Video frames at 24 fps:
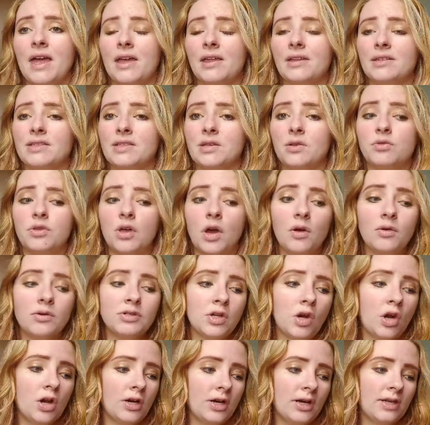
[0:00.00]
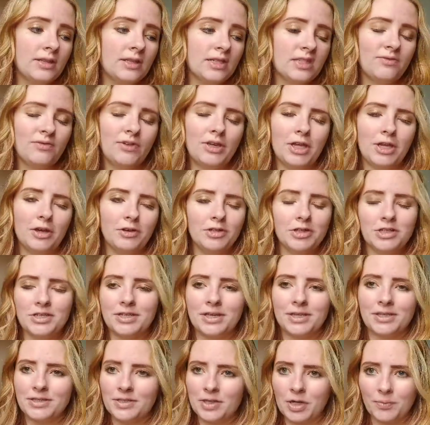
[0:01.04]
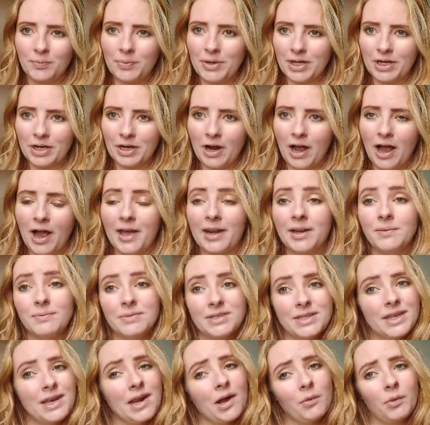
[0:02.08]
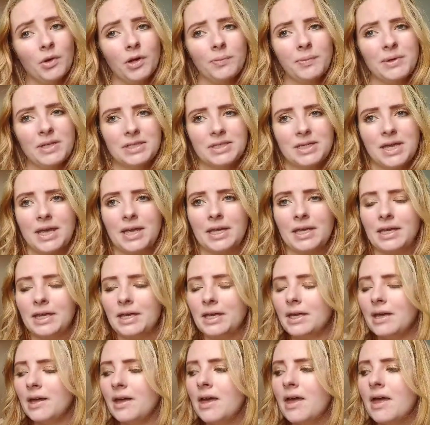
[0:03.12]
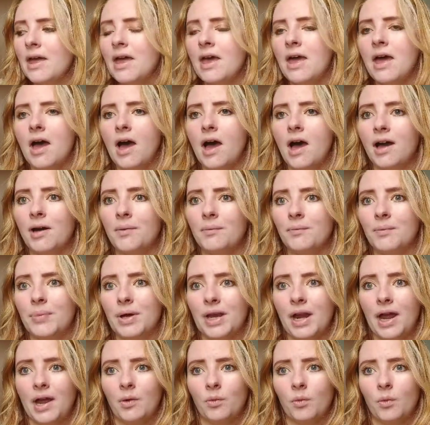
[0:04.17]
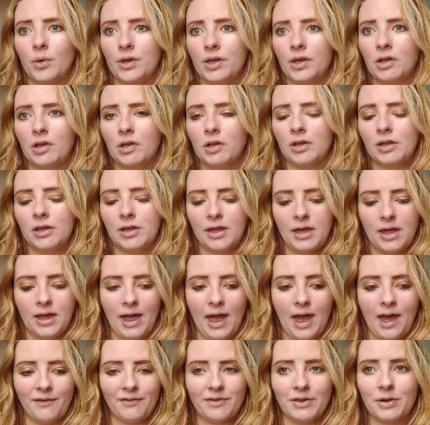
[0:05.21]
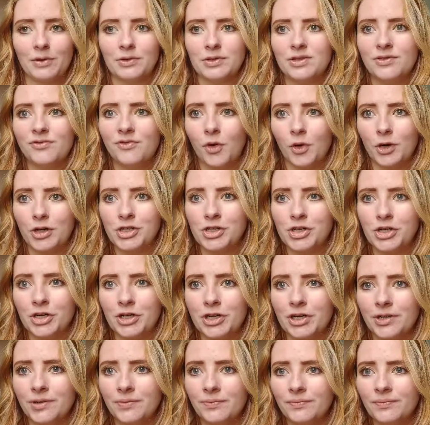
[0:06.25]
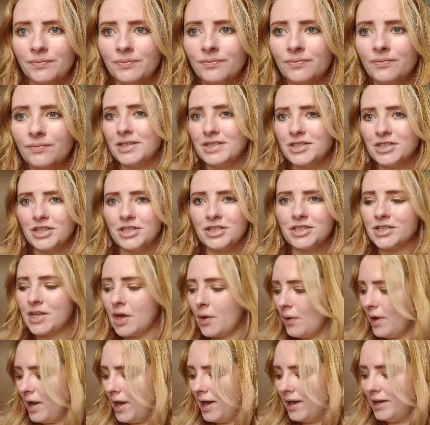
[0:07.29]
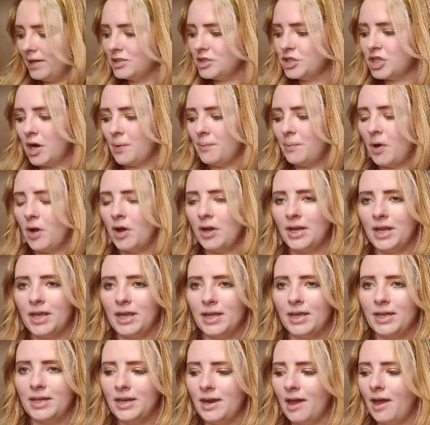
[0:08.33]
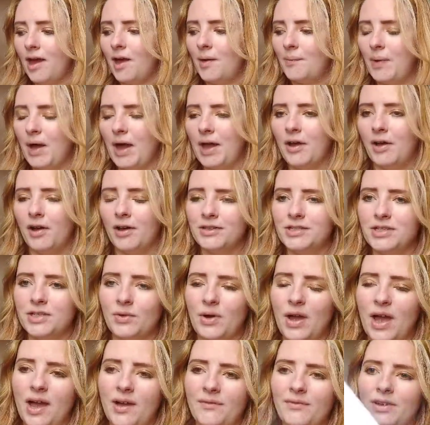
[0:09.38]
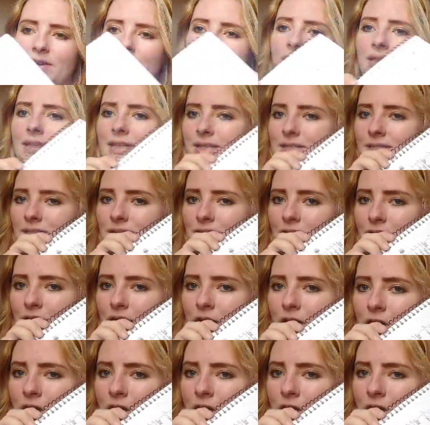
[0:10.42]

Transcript: And so those aren't in this video just because they're bigger items that I will be taking, but I will have those for sure. Let's just go ahead and jump on in. I also have a list